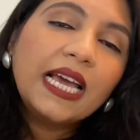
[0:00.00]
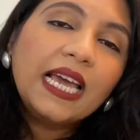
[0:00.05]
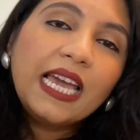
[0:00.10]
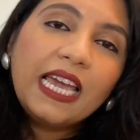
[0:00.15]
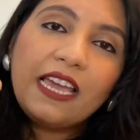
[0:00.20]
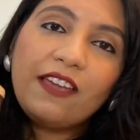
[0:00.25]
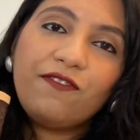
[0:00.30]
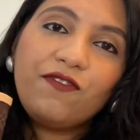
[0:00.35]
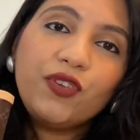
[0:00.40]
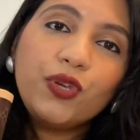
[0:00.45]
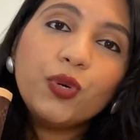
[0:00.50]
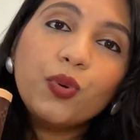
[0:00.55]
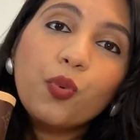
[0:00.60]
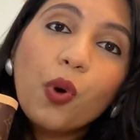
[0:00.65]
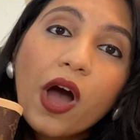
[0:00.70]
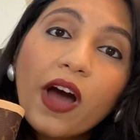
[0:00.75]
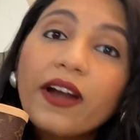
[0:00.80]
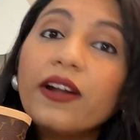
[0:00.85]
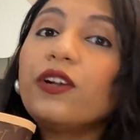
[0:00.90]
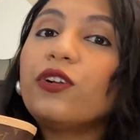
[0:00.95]
If you
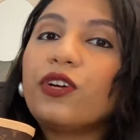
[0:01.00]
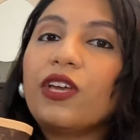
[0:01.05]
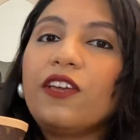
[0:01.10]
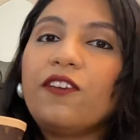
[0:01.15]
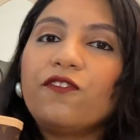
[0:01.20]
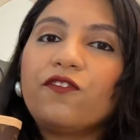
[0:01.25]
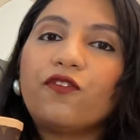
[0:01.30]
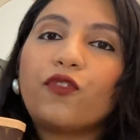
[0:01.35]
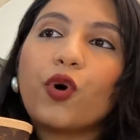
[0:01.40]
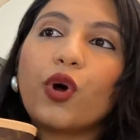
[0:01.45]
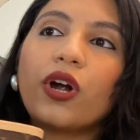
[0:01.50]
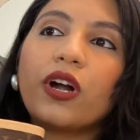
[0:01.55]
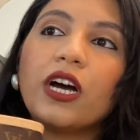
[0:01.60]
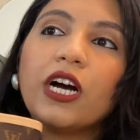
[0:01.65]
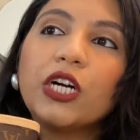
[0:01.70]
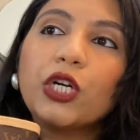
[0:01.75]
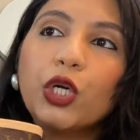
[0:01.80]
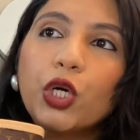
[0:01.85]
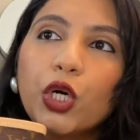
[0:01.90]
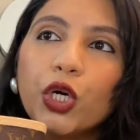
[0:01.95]
are looking for a
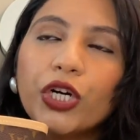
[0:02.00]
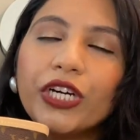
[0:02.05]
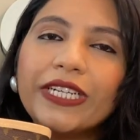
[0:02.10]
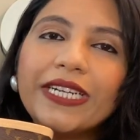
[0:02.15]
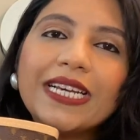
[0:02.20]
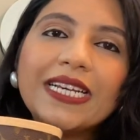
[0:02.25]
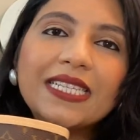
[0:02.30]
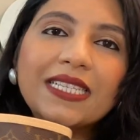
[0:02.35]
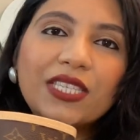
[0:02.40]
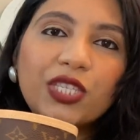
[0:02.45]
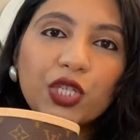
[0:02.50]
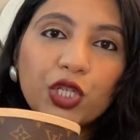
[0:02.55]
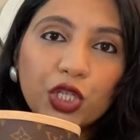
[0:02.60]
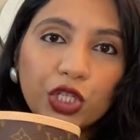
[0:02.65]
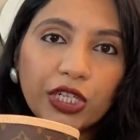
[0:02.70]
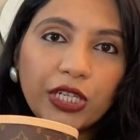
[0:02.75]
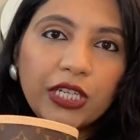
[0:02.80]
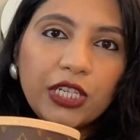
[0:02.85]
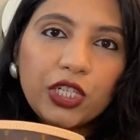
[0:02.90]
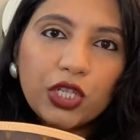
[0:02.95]
good
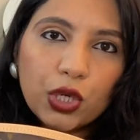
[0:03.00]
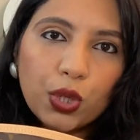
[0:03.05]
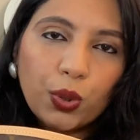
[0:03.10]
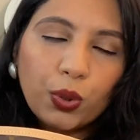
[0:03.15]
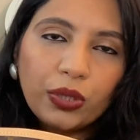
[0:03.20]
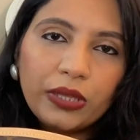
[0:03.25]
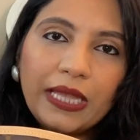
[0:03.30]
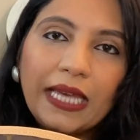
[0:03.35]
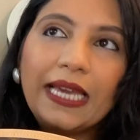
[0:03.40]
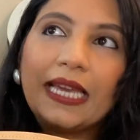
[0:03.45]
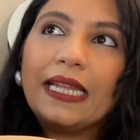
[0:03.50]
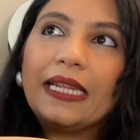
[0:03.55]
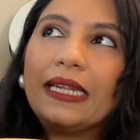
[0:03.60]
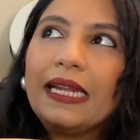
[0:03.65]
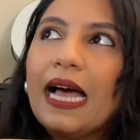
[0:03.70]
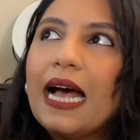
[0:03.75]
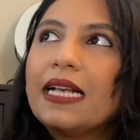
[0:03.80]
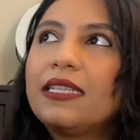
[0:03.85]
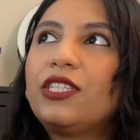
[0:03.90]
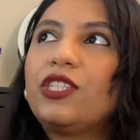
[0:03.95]
sturdy tote that can
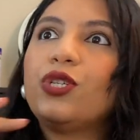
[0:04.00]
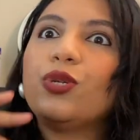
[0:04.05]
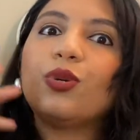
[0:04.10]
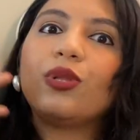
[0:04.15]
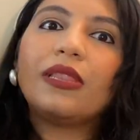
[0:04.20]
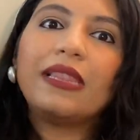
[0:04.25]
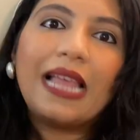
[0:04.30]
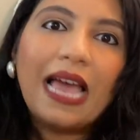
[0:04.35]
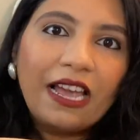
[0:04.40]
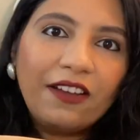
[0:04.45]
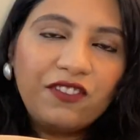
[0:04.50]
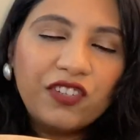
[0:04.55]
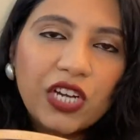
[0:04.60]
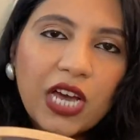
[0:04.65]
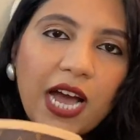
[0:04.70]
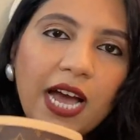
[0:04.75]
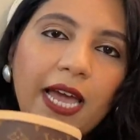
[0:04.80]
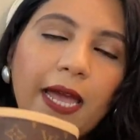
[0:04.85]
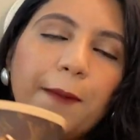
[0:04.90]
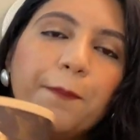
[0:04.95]
last you a
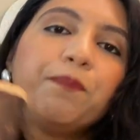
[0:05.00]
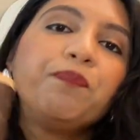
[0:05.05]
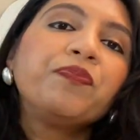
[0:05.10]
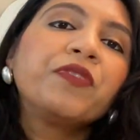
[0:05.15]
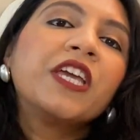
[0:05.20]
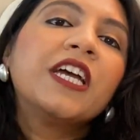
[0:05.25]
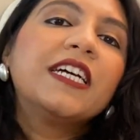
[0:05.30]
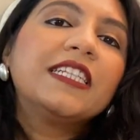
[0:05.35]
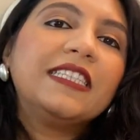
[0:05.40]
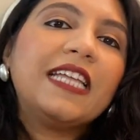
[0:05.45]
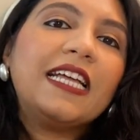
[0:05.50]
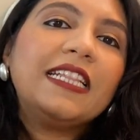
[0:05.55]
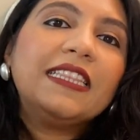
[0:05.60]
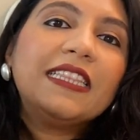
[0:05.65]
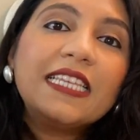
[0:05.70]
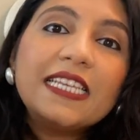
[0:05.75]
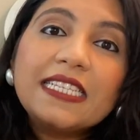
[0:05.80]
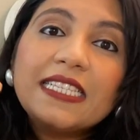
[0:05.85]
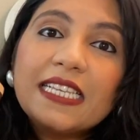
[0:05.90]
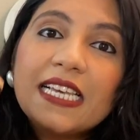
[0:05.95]
lifetime, then
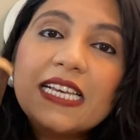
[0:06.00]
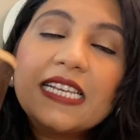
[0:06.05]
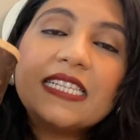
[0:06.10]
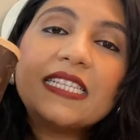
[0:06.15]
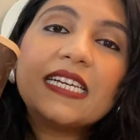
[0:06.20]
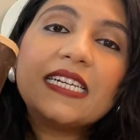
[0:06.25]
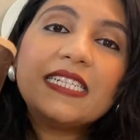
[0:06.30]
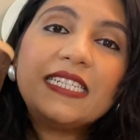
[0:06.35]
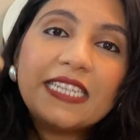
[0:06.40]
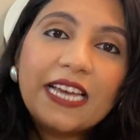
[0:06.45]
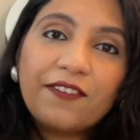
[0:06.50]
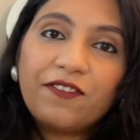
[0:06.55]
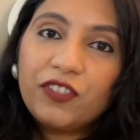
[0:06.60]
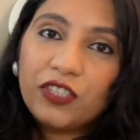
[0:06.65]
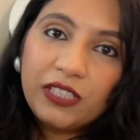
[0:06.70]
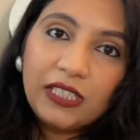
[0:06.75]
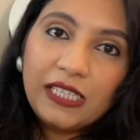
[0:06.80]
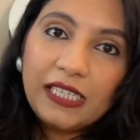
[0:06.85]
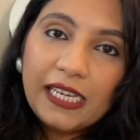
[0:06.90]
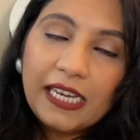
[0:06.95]
this is
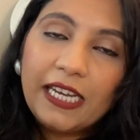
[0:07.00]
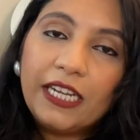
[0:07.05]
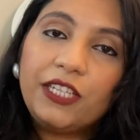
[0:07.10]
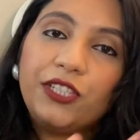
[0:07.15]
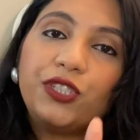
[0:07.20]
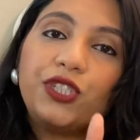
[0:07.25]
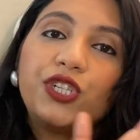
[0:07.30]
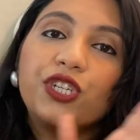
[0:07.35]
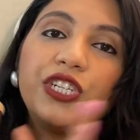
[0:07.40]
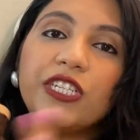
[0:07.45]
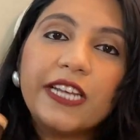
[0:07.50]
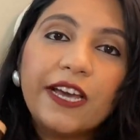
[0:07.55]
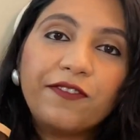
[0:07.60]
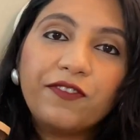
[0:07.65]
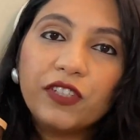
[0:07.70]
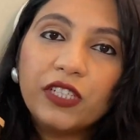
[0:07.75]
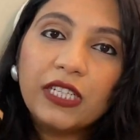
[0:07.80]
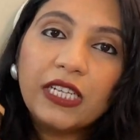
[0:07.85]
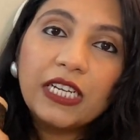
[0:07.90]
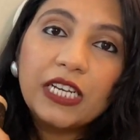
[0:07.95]
definitely it. You should
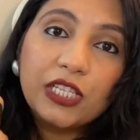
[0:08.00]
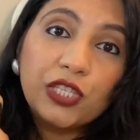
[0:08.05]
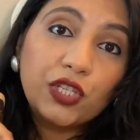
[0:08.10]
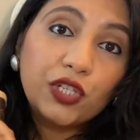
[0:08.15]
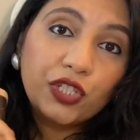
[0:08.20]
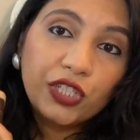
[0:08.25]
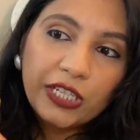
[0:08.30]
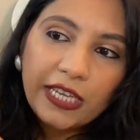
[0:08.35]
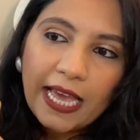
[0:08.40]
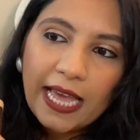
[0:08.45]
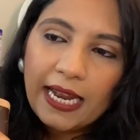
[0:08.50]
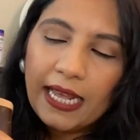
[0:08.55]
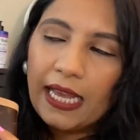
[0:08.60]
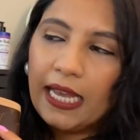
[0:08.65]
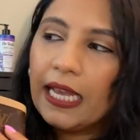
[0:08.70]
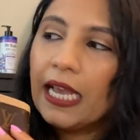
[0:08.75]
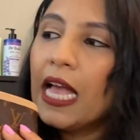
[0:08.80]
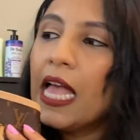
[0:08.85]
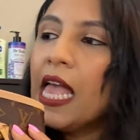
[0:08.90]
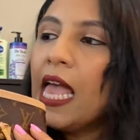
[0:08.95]
definitely consider getting.